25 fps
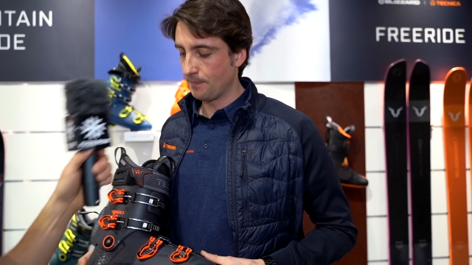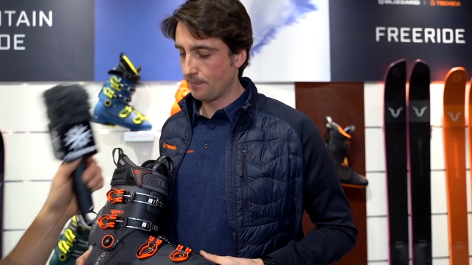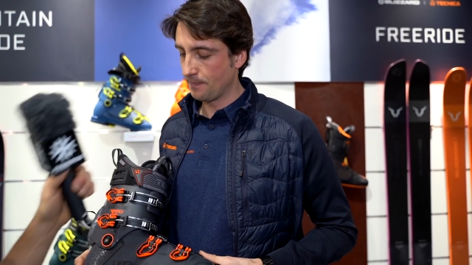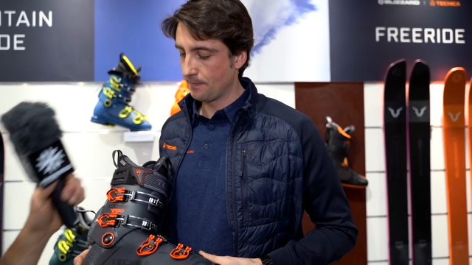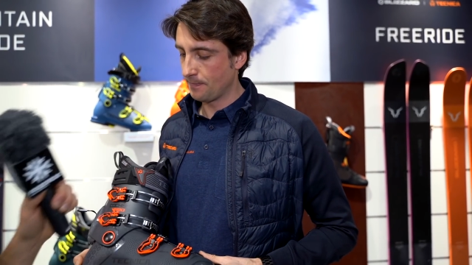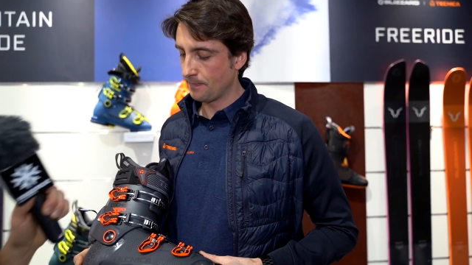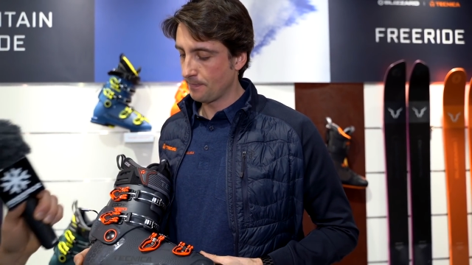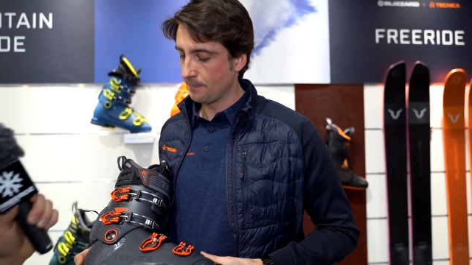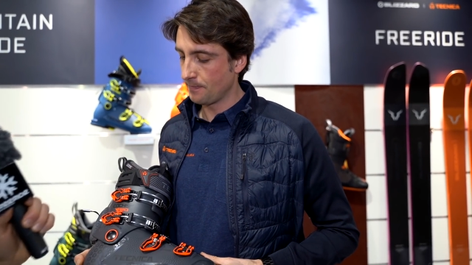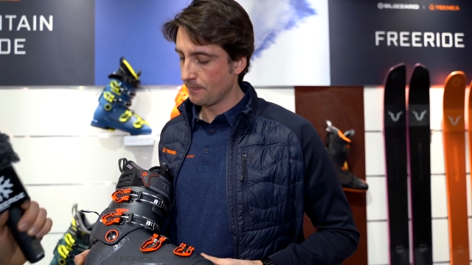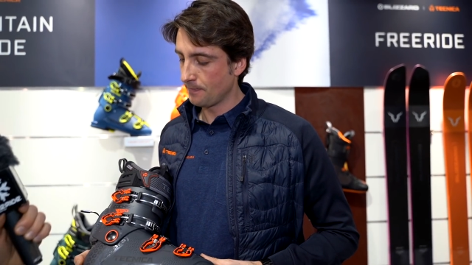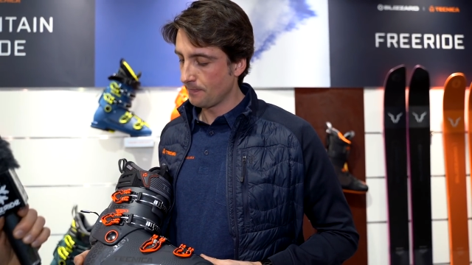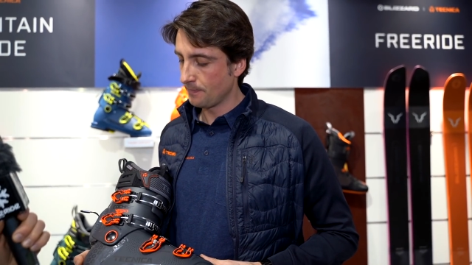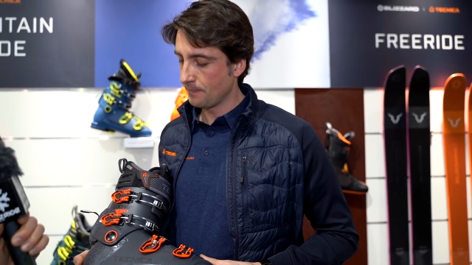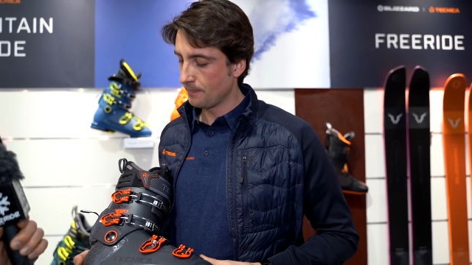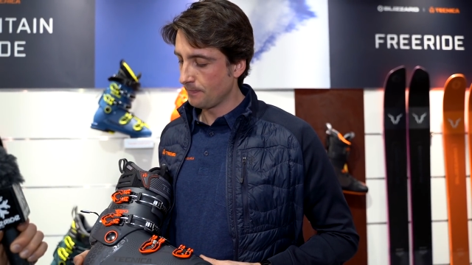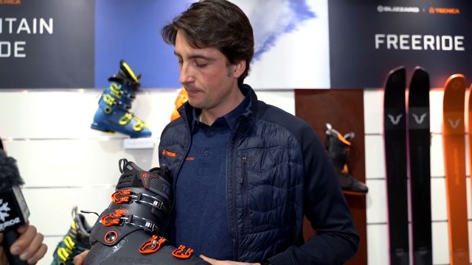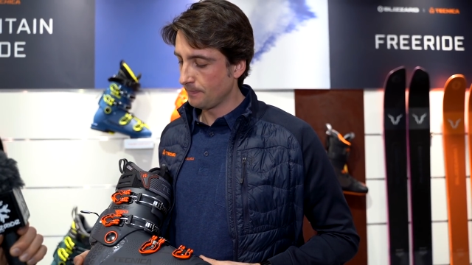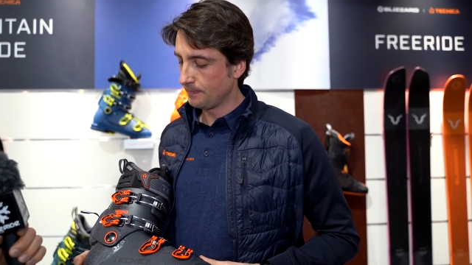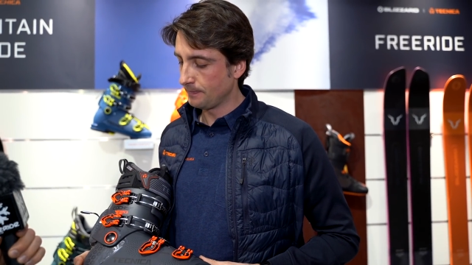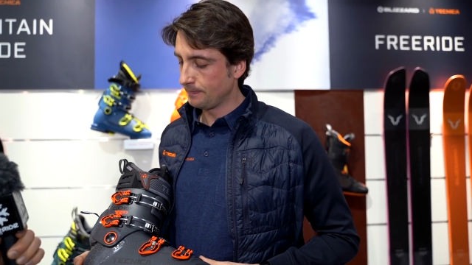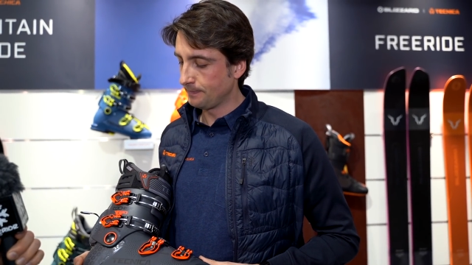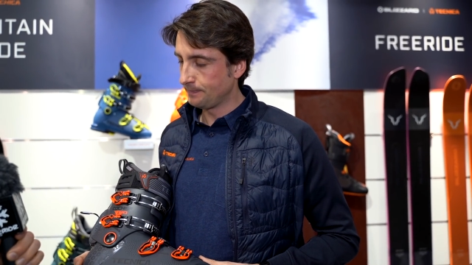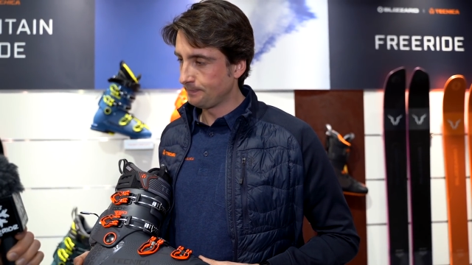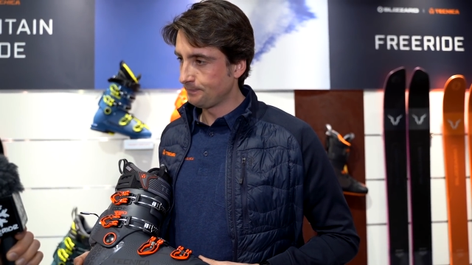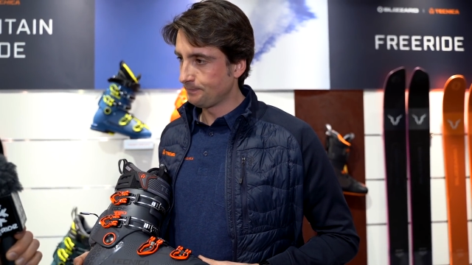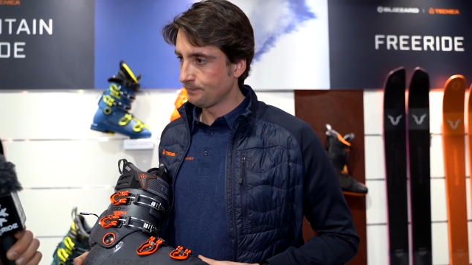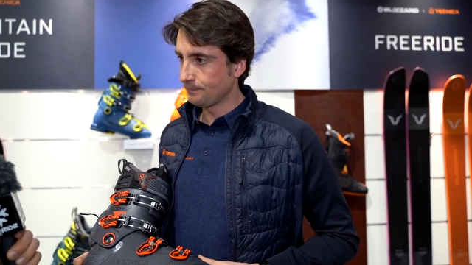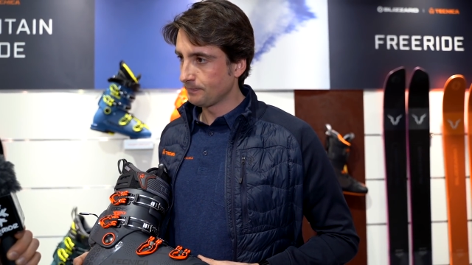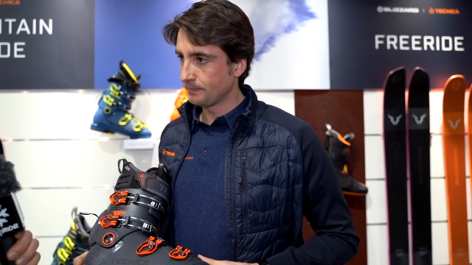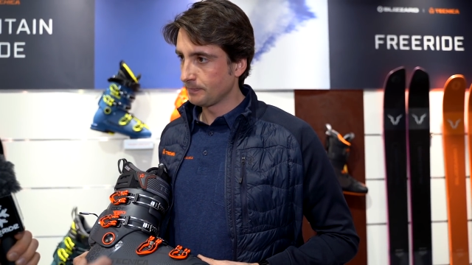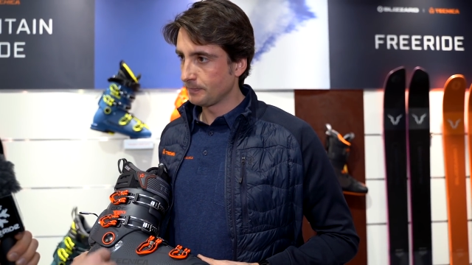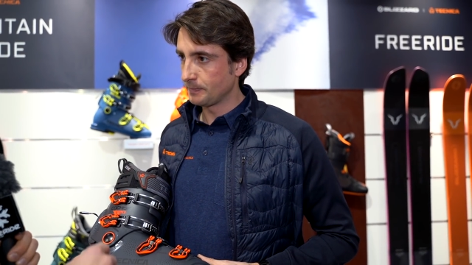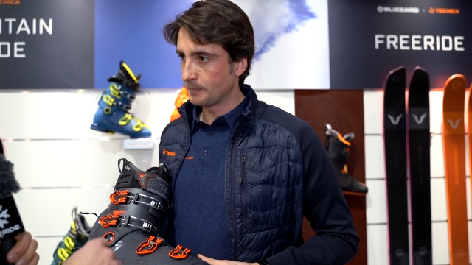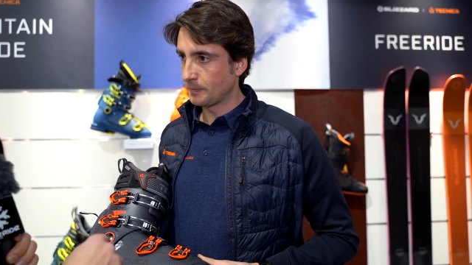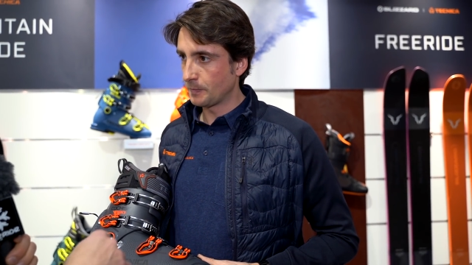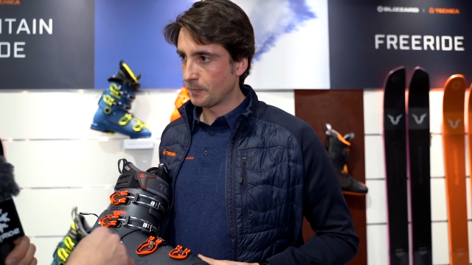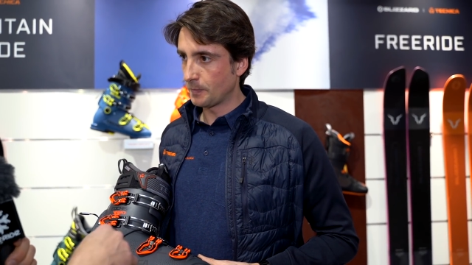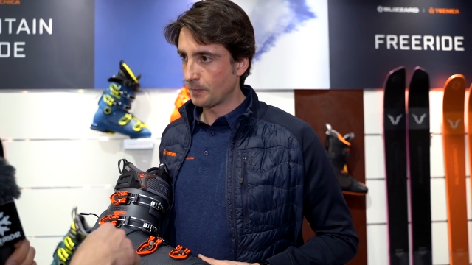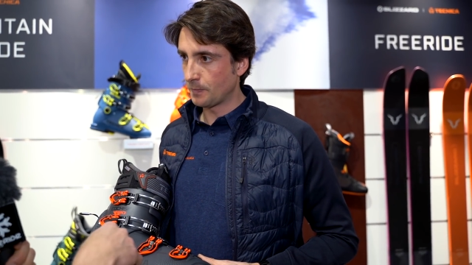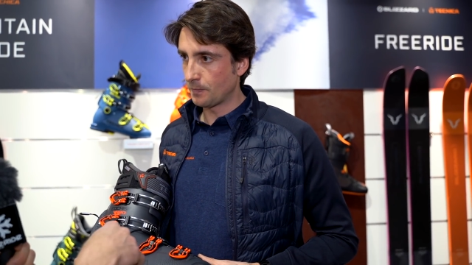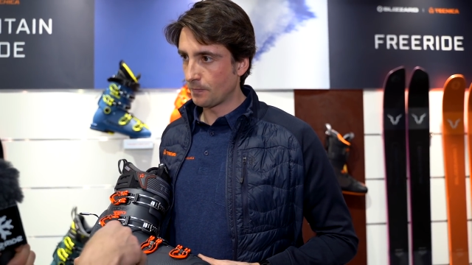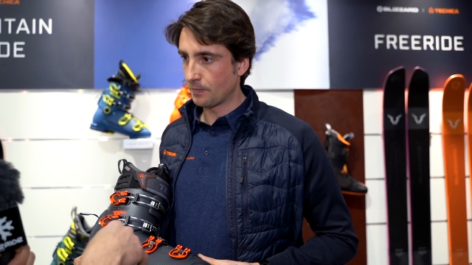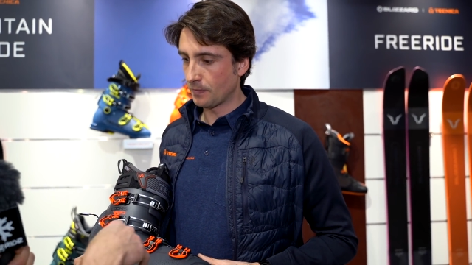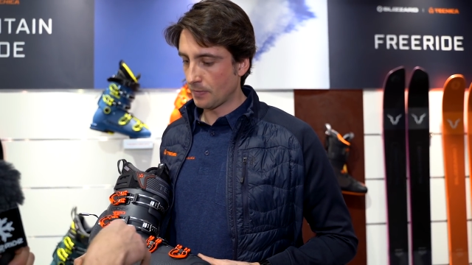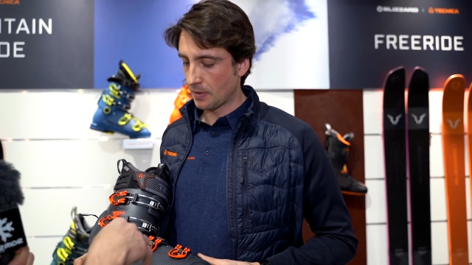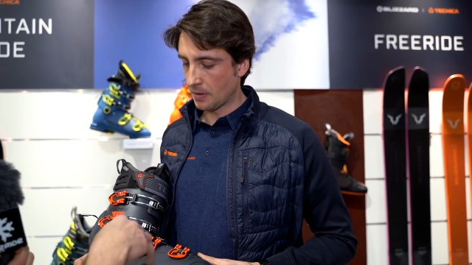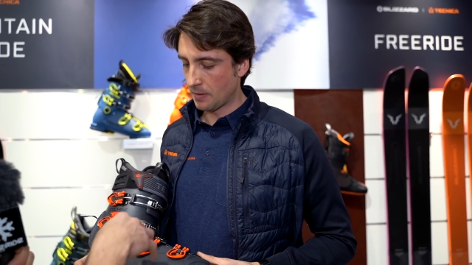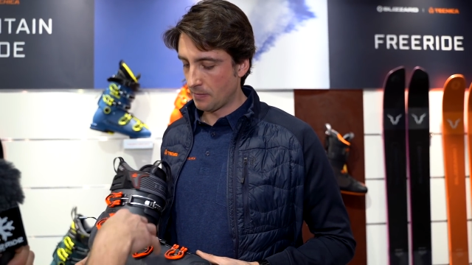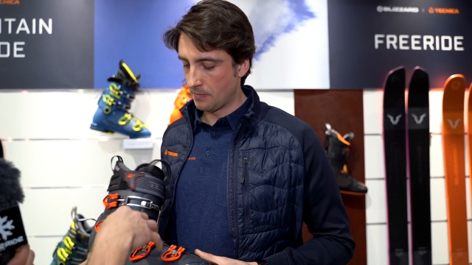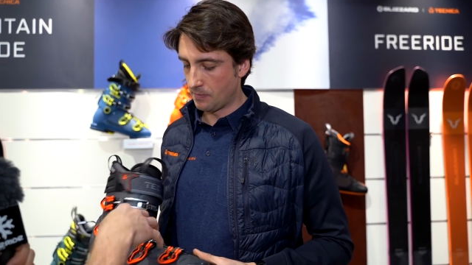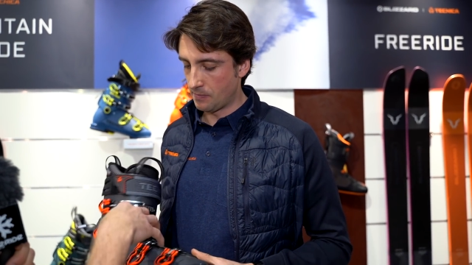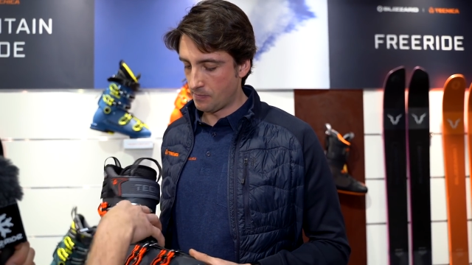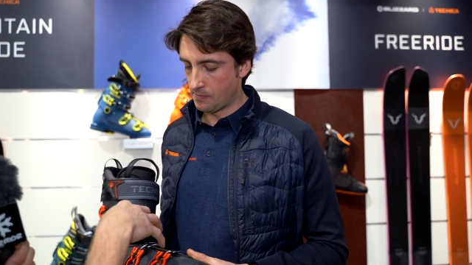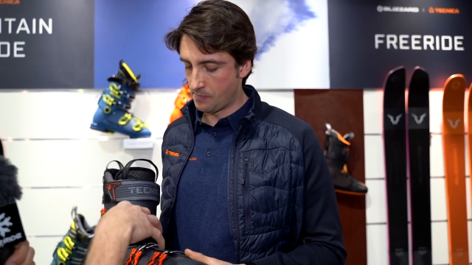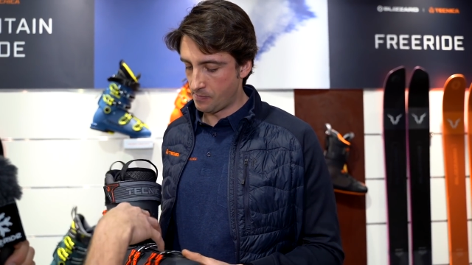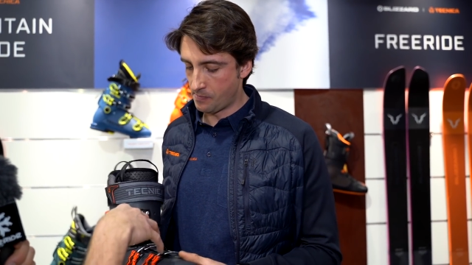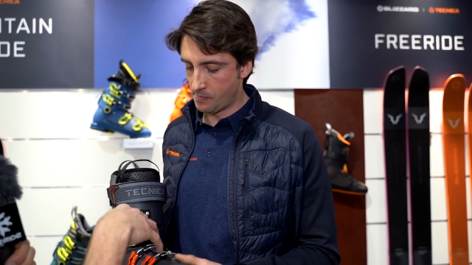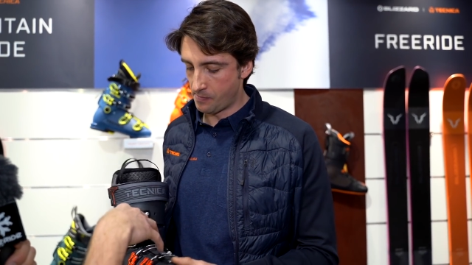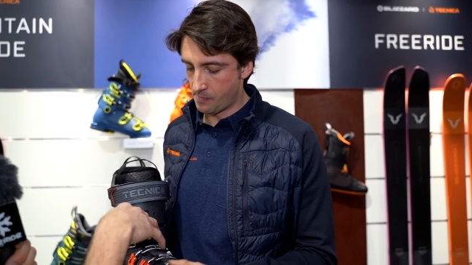And the instep, I saw this.